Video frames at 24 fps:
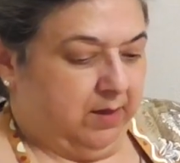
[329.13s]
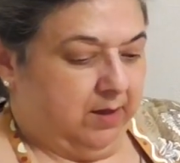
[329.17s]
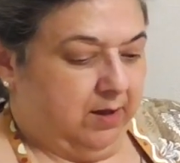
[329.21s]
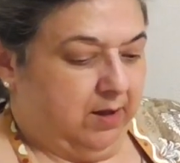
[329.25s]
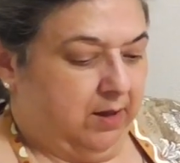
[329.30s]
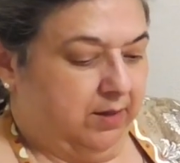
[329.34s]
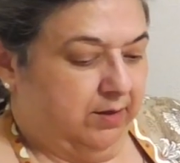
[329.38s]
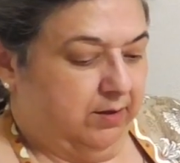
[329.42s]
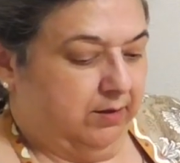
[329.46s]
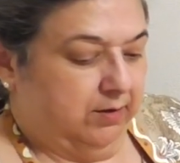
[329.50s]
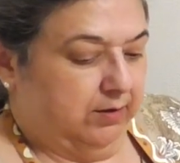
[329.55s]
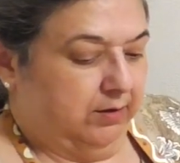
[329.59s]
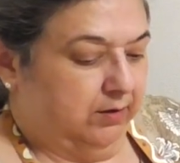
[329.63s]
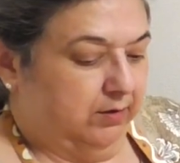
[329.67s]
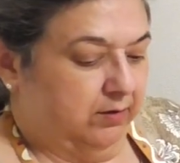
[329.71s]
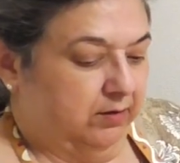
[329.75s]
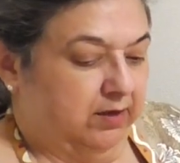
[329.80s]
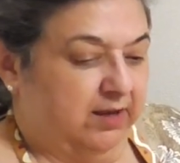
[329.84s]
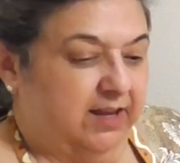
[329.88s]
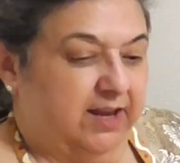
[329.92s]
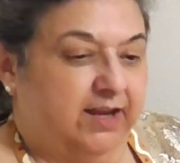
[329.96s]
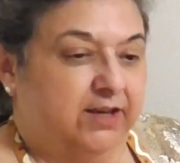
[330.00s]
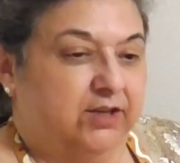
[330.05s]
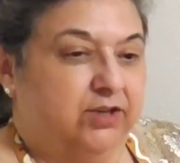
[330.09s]
And then the
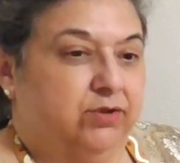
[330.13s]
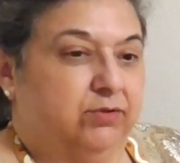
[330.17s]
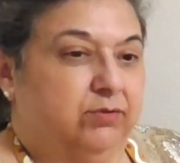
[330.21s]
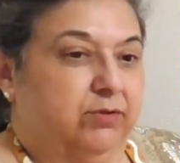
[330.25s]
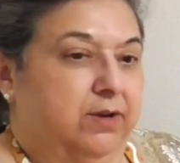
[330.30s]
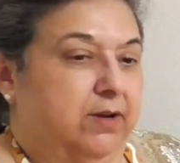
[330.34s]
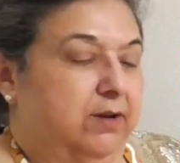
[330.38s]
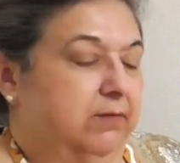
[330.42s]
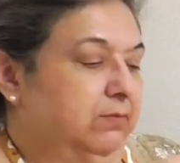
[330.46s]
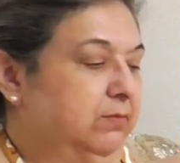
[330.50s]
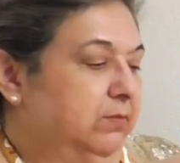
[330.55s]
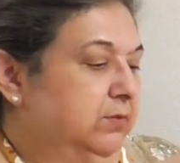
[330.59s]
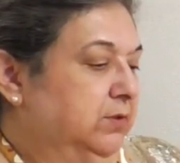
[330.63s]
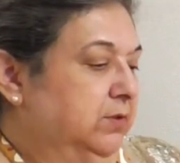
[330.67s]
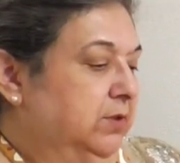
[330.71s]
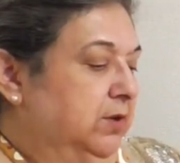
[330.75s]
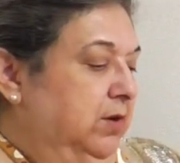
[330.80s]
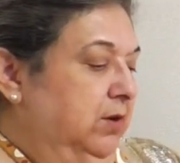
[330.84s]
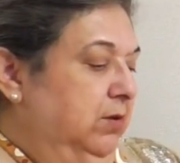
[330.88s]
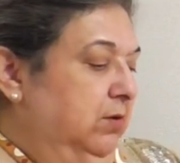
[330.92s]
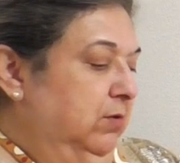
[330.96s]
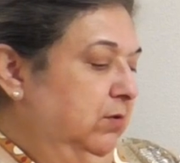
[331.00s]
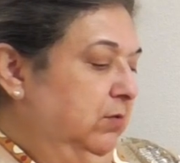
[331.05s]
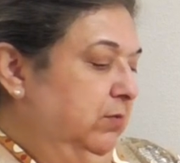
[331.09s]
little extra is
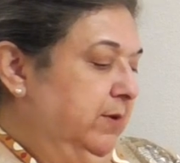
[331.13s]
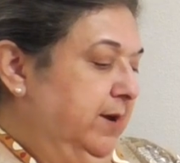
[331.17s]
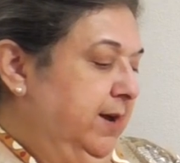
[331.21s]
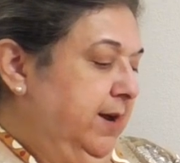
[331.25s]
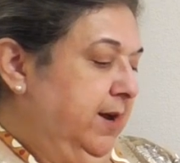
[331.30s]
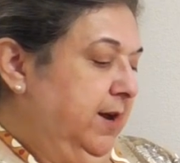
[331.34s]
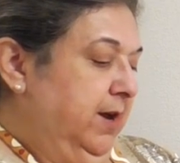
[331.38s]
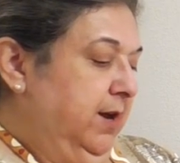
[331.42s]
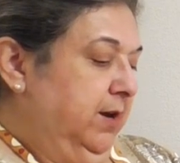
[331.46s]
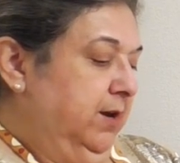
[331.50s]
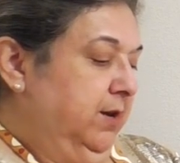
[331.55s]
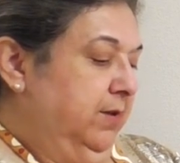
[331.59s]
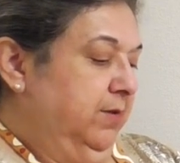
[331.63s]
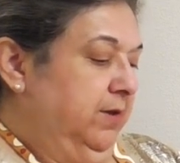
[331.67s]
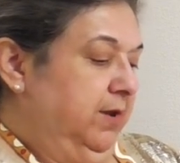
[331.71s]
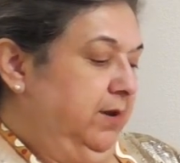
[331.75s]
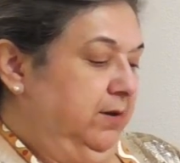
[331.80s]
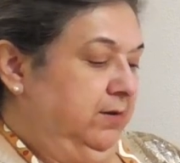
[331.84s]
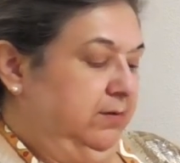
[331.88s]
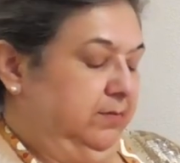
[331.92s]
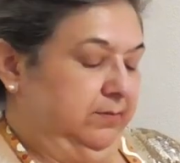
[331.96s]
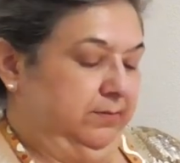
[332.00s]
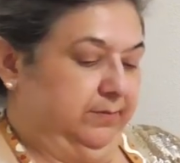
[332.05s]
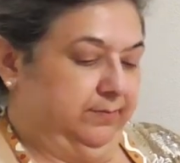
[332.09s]
going to go right in
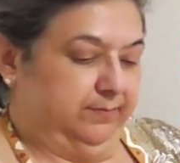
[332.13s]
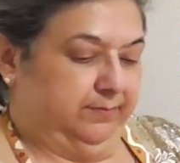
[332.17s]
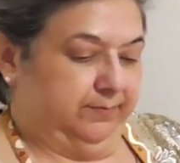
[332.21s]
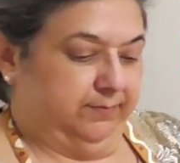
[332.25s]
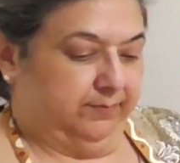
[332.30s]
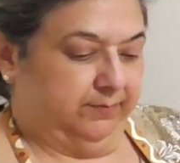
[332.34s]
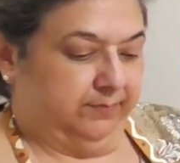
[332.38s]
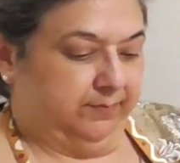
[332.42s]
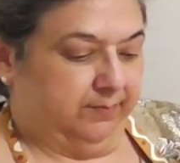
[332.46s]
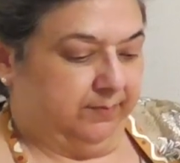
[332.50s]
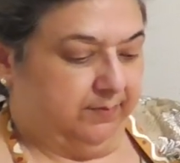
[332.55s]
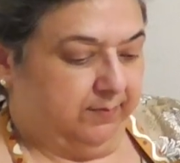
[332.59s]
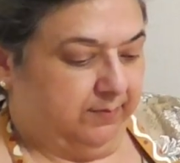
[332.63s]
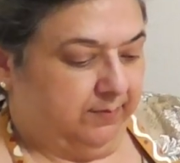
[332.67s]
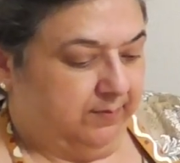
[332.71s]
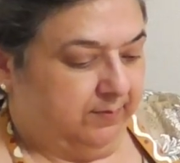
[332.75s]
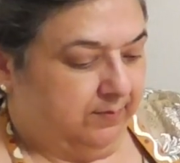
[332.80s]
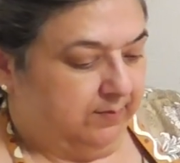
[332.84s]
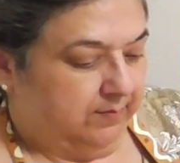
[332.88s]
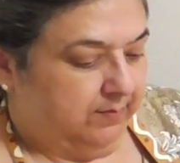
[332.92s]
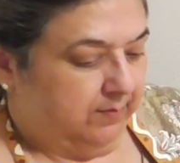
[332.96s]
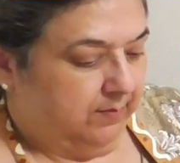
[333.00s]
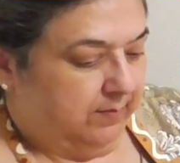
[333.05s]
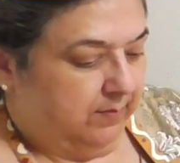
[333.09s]
there.
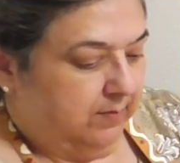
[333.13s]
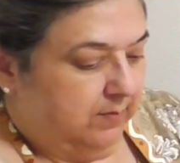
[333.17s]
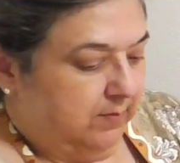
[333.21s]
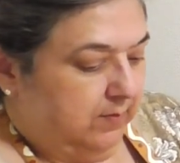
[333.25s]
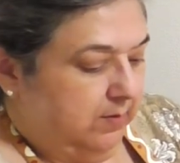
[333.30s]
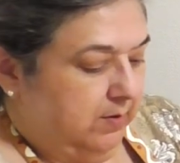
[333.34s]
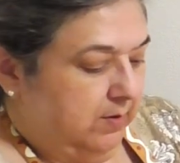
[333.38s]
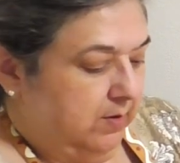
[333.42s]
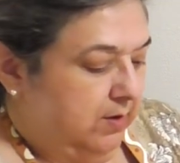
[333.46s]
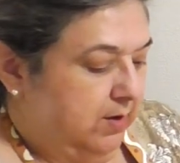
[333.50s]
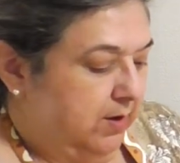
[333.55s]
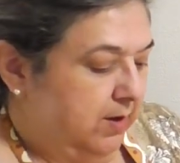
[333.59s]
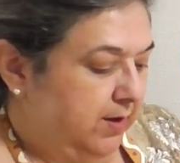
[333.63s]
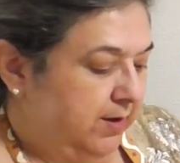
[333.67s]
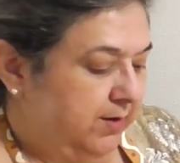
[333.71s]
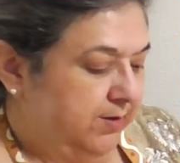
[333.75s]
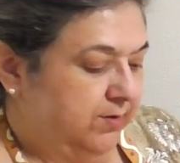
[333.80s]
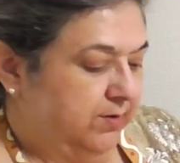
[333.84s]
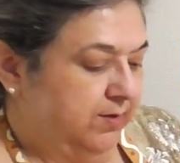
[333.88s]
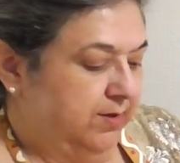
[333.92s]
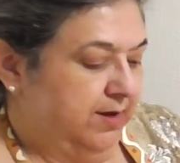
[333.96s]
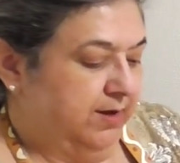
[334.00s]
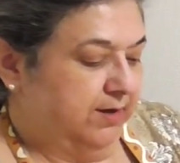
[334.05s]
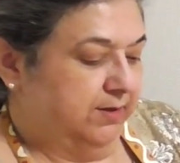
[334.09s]
Okay,
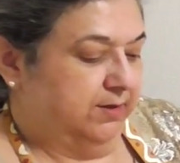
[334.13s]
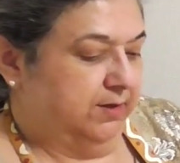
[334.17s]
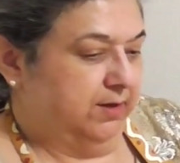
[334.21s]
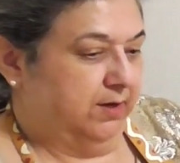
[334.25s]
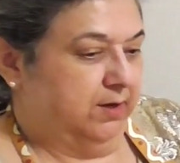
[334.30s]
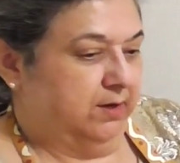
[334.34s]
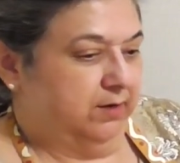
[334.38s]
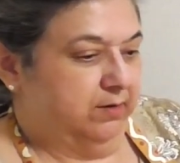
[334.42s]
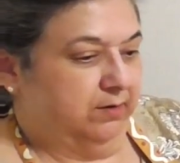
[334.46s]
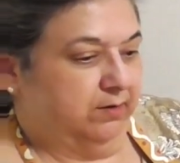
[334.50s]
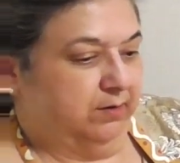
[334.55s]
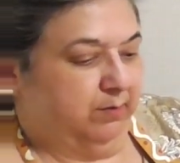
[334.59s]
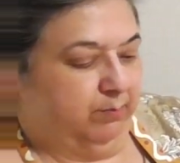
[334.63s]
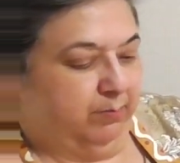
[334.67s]
so that's the end of the